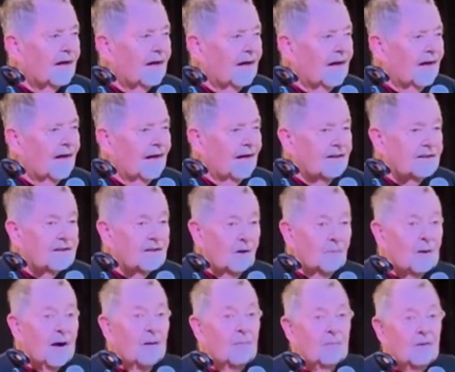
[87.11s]
and until
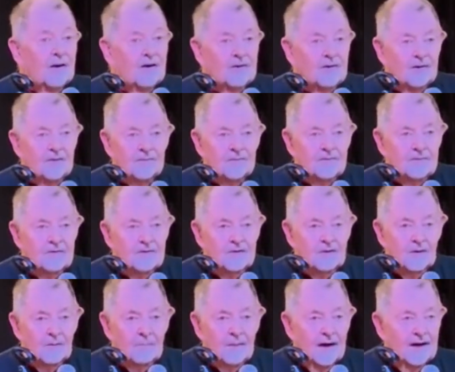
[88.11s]
my mother
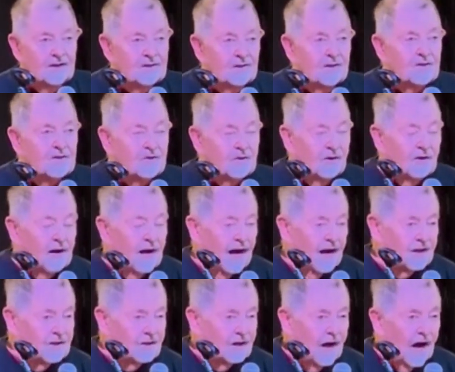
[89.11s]
took my sister and
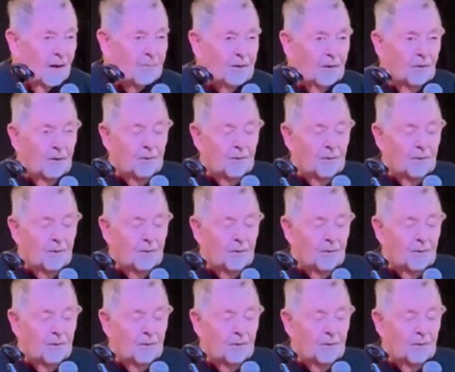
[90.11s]
I shopping.